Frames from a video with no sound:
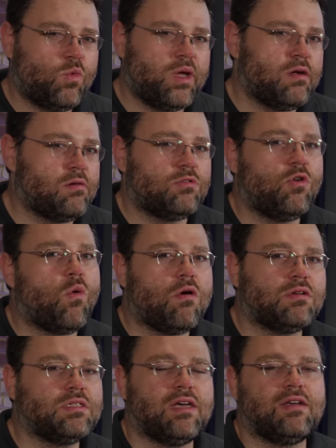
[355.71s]
weird
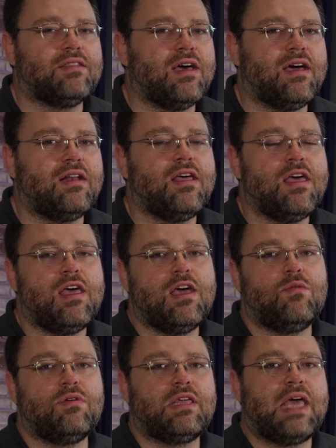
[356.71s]
quirks like
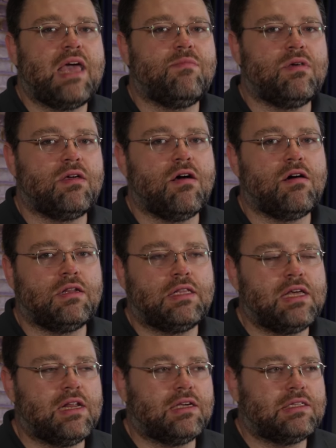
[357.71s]
that with gaming on
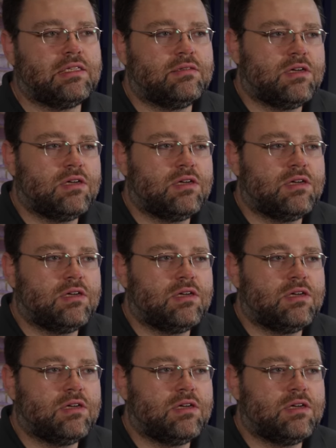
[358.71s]
Linux.